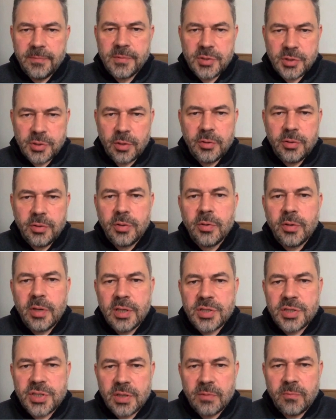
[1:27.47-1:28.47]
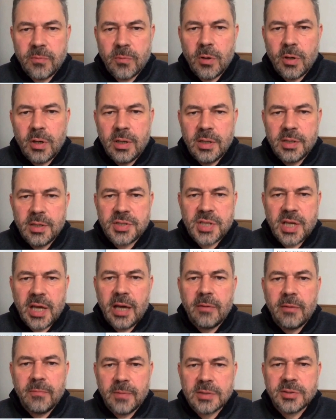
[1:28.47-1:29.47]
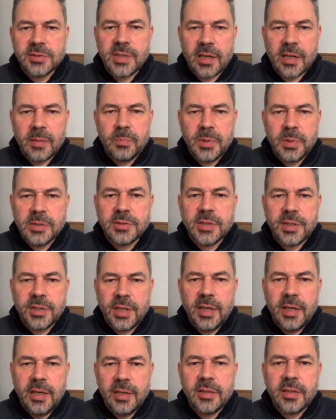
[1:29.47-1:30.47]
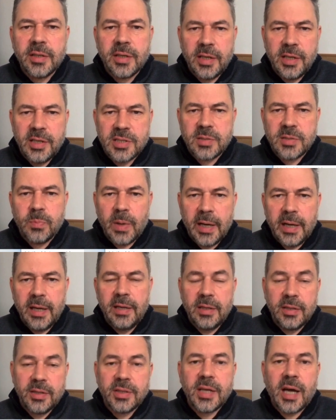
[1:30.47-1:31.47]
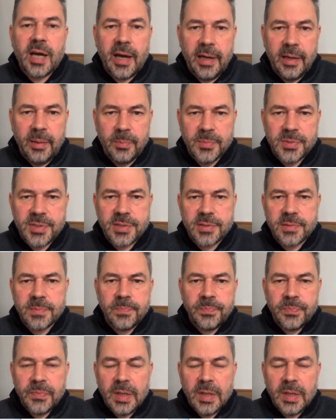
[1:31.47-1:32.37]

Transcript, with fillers: So during the war, their vulnerability increased by times.